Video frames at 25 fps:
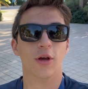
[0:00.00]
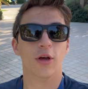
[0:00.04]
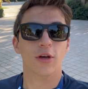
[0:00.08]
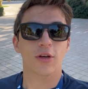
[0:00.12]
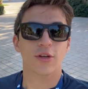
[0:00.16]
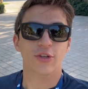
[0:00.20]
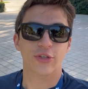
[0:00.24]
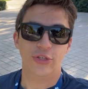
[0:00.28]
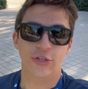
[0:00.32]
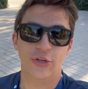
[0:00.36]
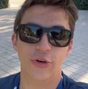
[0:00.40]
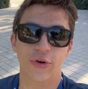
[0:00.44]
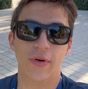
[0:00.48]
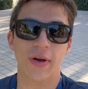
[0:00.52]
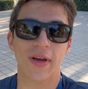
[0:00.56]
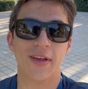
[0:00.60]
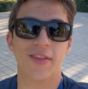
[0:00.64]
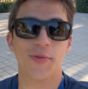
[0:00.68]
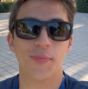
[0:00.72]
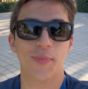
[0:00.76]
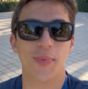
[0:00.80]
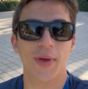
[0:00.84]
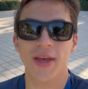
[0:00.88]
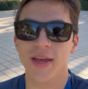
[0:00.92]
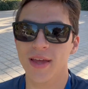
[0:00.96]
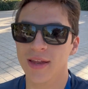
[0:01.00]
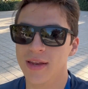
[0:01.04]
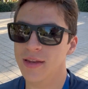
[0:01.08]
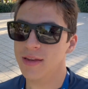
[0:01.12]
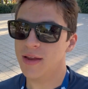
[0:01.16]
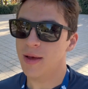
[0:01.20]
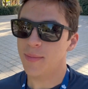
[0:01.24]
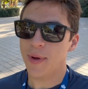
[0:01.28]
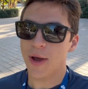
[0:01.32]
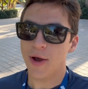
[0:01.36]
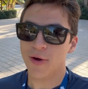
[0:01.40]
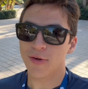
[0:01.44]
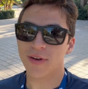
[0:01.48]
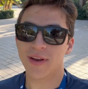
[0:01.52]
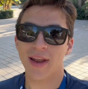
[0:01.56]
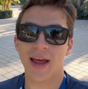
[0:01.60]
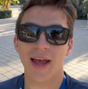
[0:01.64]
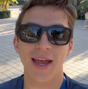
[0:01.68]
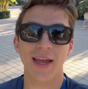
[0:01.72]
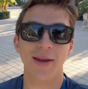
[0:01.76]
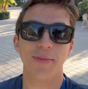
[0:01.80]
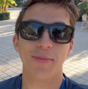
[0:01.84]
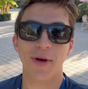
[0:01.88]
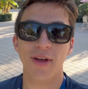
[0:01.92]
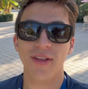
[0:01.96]
So it's been about
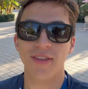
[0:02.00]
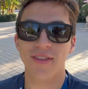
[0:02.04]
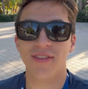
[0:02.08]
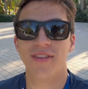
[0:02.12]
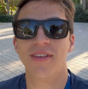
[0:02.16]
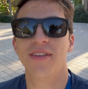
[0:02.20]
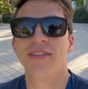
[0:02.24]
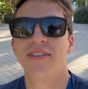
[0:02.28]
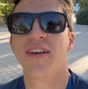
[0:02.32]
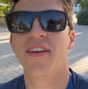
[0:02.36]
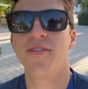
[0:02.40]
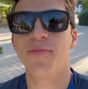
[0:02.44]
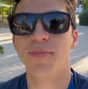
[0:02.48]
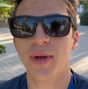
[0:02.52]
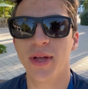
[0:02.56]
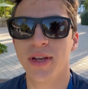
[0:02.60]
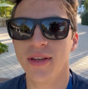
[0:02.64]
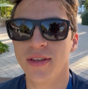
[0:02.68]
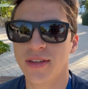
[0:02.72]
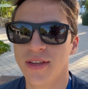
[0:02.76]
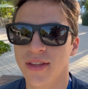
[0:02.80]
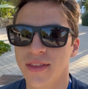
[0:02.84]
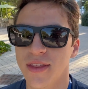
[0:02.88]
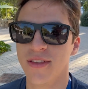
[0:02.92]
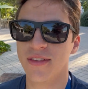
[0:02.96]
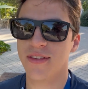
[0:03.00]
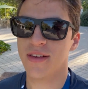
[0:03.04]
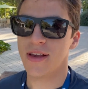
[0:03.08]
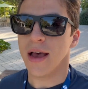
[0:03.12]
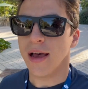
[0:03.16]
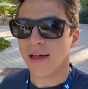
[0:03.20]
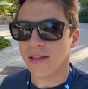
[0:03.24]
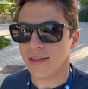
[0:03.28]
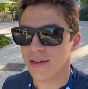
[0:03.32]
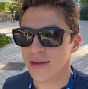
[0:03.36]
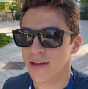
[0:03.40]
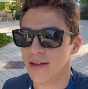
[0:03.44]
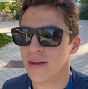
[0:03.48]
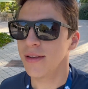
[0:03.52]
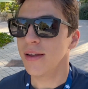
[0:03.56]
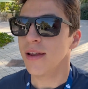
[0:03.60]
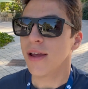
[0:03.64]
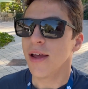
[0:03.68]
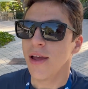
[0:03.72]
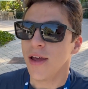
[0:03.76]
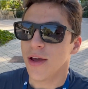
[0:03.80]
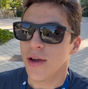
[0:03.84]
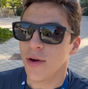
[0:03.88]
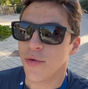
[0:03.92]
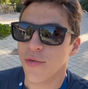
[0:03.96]
9 months since I've been to this island,
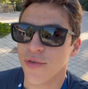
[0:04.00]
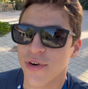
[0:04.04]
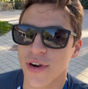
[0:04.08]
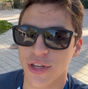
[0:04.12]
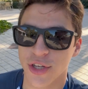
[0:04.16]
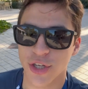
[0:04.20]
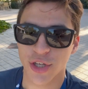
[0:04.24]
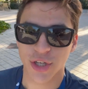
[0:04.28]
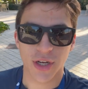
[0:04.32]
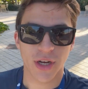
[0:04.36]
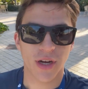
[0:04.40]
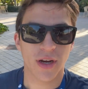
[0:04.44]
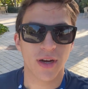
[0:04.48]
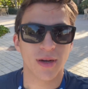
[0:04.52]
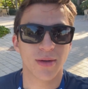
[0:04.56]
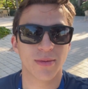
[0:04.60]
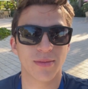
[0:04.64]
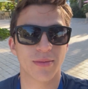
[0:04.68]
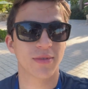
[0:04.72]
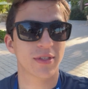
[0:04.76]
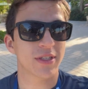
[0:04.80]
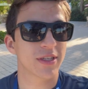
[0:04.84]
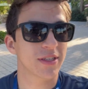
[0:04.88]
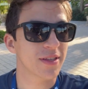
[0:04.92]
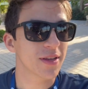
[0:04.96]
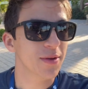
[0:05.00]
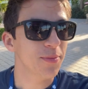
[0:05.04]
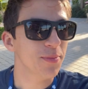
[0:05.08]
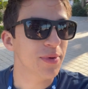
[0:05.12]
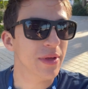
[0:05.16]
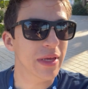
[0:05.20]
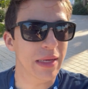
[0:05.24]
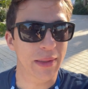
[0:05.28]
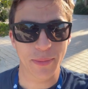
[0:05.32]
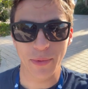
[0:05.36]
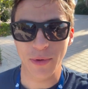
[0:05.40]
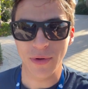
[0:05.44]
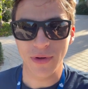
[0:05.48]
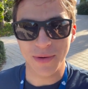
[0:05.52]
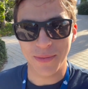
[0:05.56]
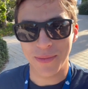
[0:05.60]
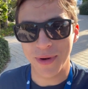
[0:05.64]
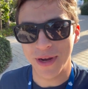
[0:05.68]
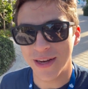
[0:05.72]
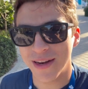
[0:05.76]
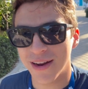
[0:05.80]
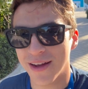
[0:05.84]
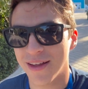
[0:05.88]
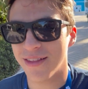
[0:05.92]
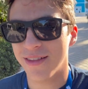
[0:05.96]
which to some people it
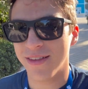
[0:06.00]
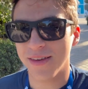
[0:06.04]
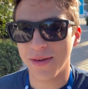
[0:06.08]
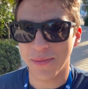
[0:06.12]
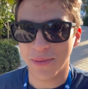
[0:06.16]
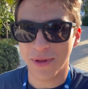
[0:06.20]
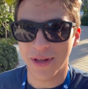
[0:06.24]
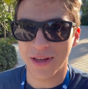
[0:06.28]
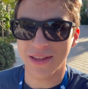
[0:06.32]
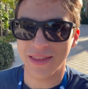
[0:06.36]
might not seem like